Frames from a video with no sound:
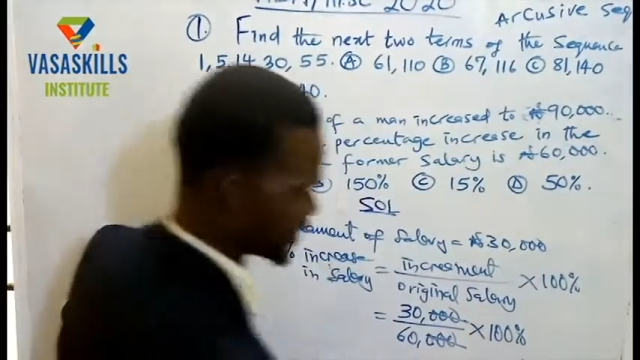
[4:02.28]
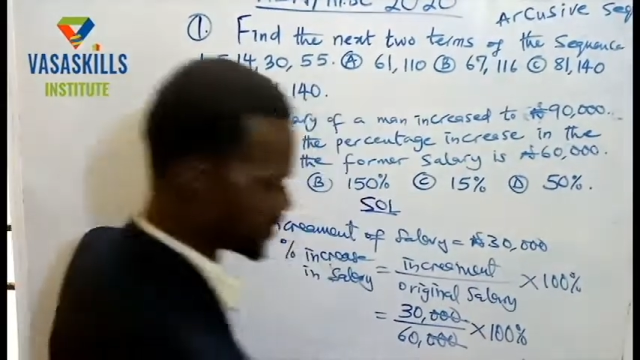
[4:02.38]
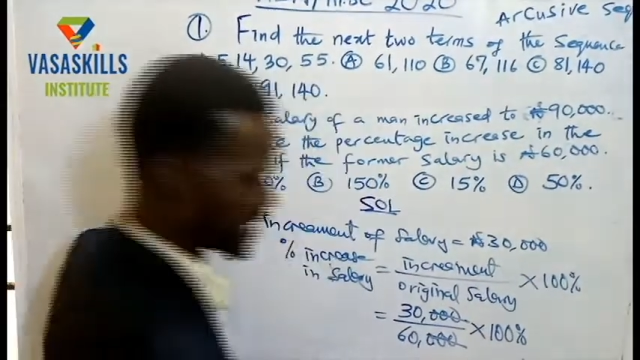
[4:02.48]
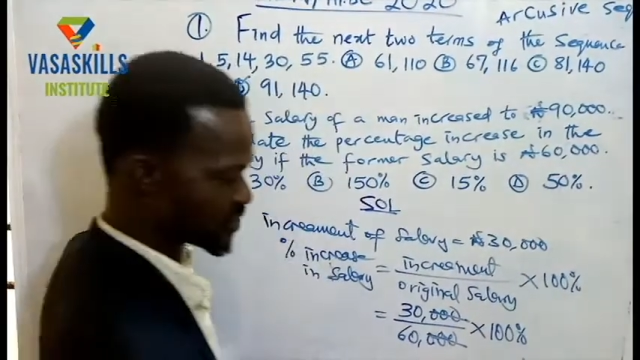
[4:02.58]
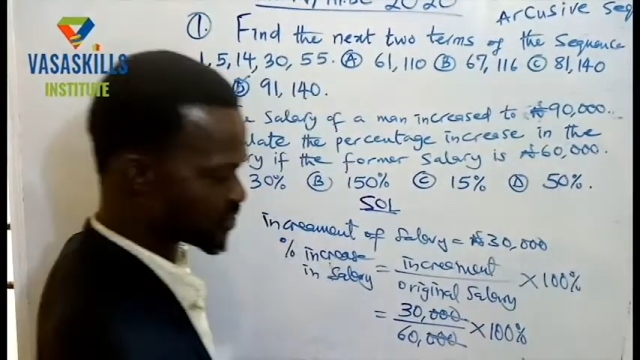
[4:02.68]

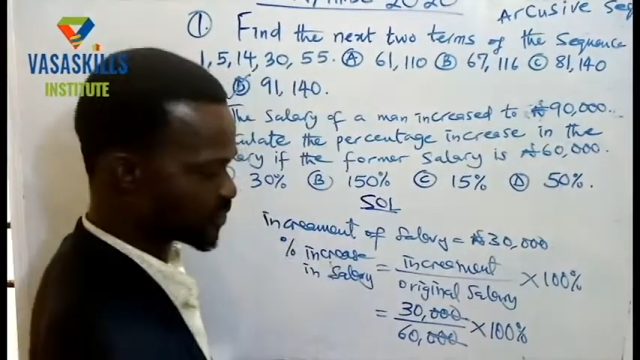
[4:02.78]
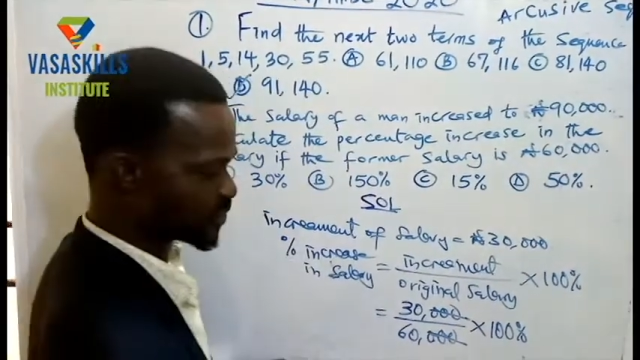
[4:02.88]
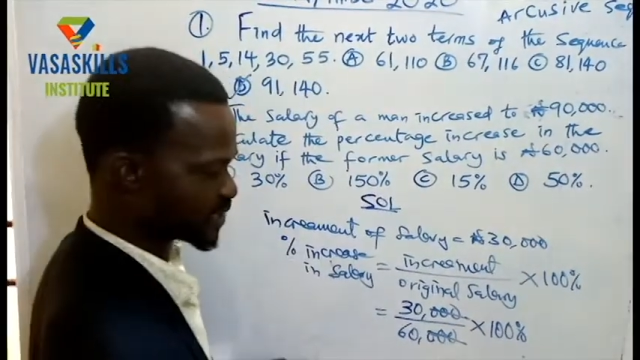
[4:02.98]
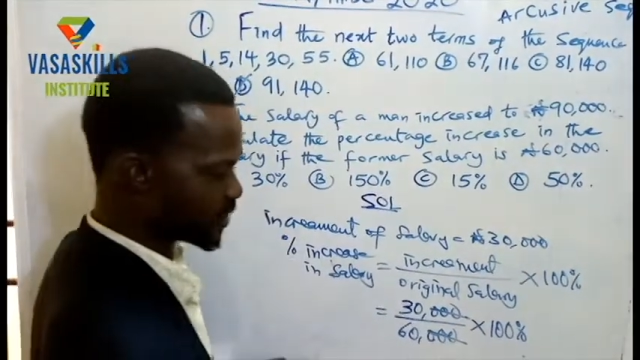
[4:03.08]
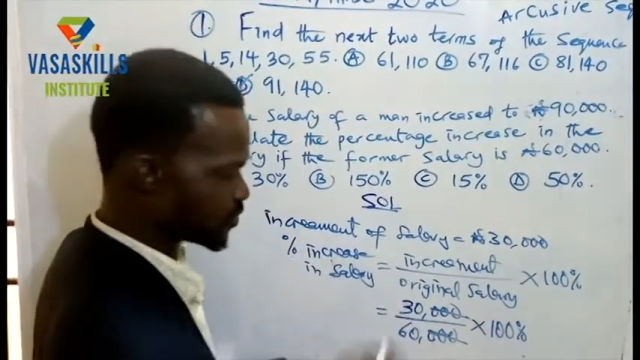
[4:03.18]
cancel
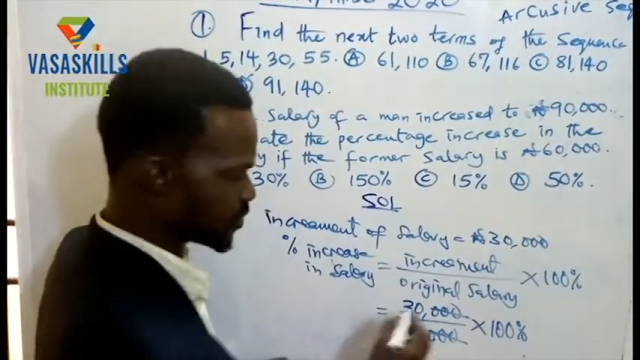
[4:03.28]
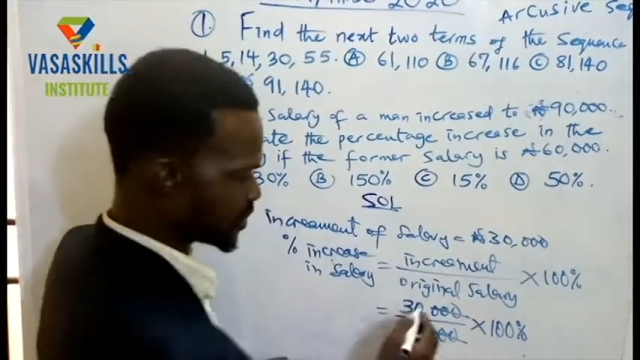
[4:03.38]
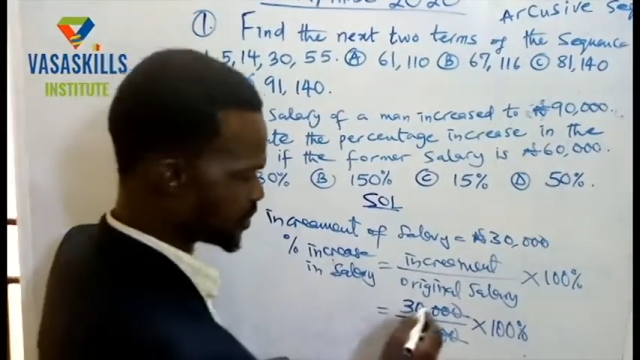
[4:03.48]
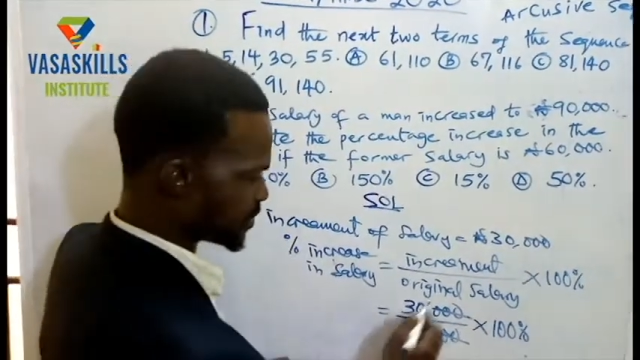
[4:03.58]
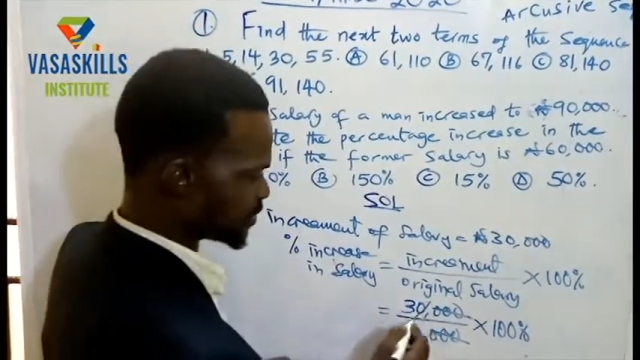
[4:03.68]
000.
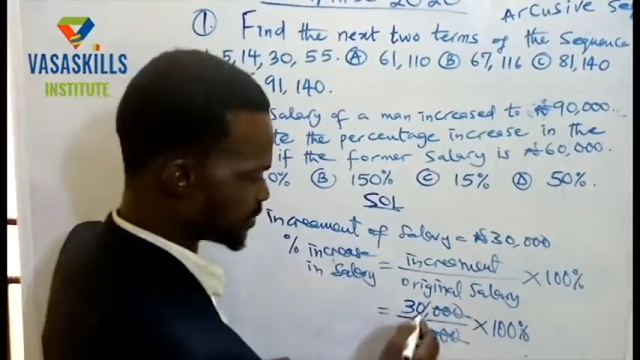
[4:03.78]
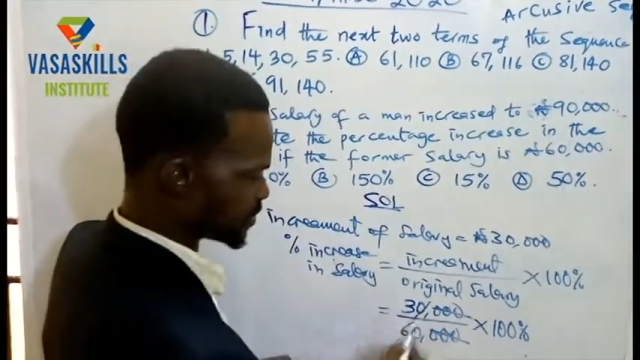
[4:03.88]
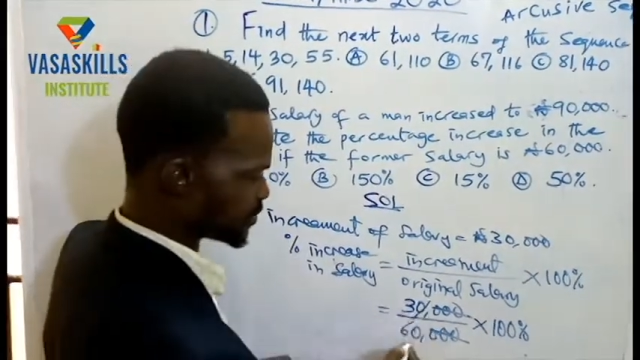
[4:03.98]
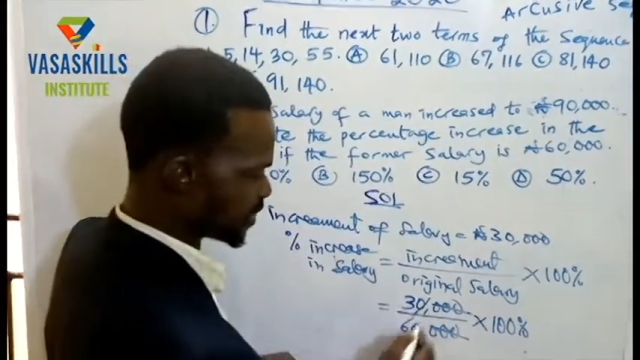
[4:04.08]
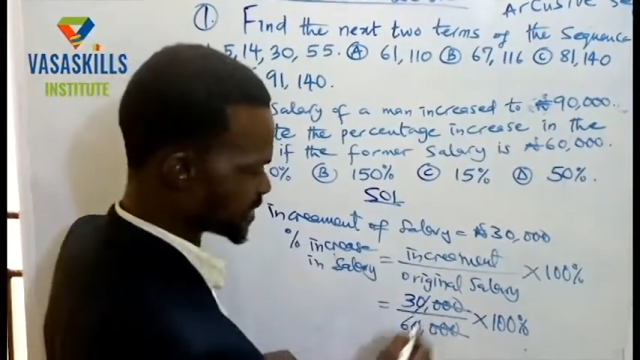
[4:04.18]

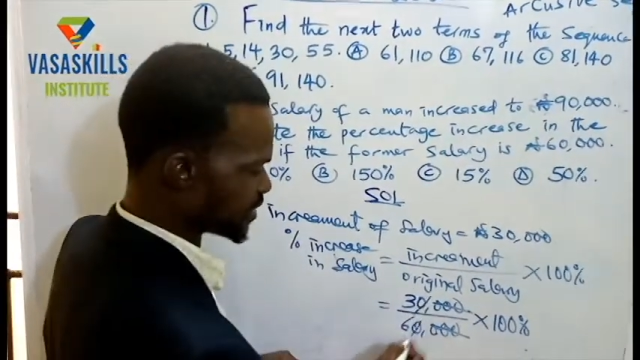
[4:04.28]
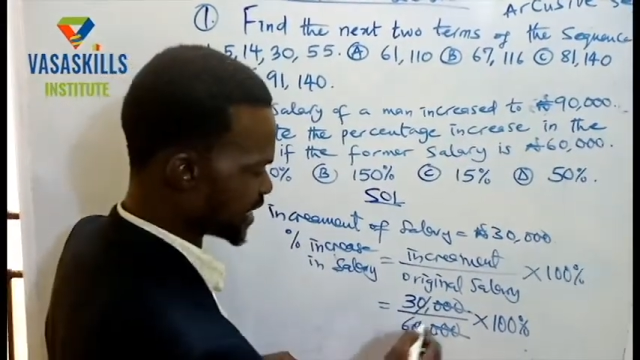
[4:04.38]
10